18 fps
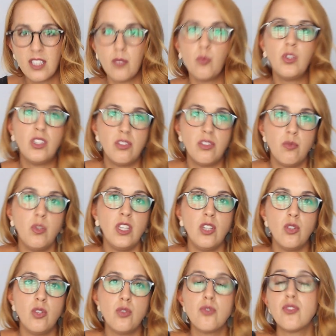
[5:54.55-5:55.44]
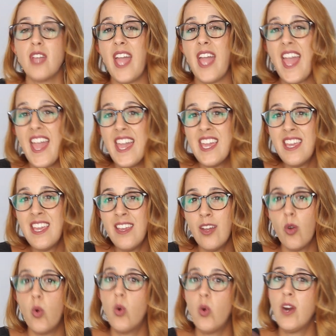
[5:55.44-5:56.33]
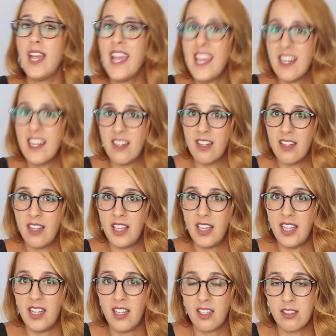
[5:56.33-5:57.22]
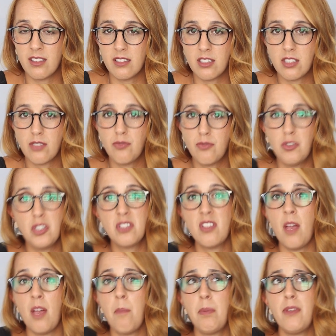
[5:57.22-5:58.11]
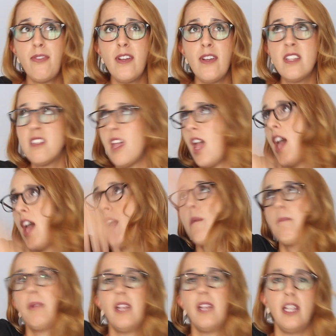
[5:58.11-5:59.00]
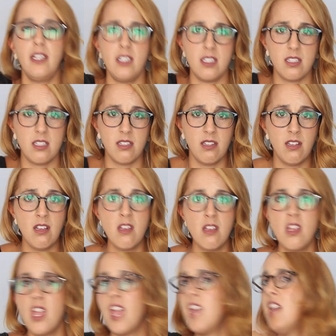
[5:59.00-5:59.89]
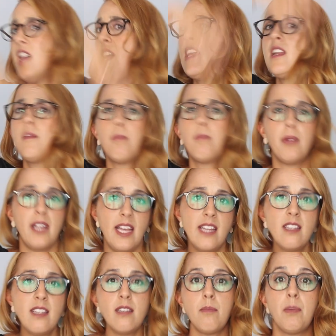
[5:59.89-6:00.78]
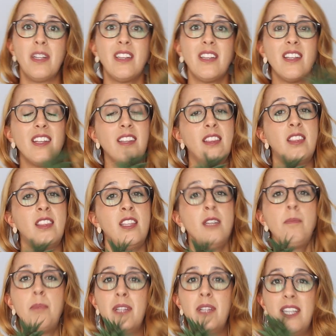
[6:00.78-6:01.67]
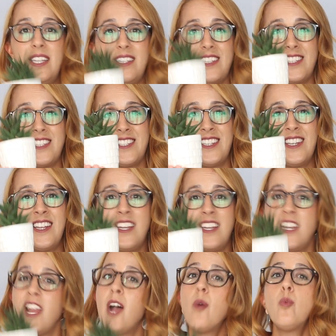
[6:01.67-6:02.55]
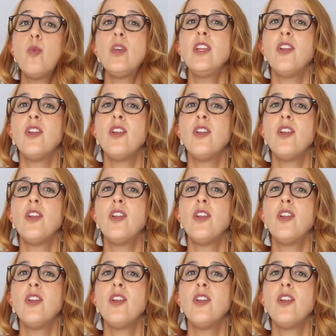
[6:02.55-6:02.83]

we use a or n in English. For example, if I say a plant, any plant, but the plant, now we